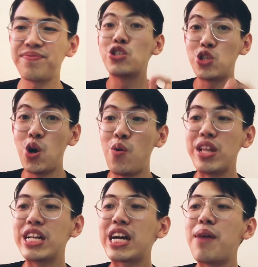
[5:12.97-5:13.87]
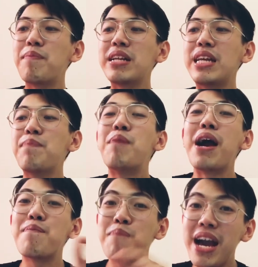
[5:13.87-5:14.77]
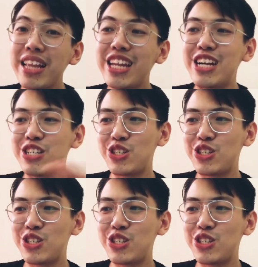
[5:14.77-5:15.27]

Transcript: So when the company buy back their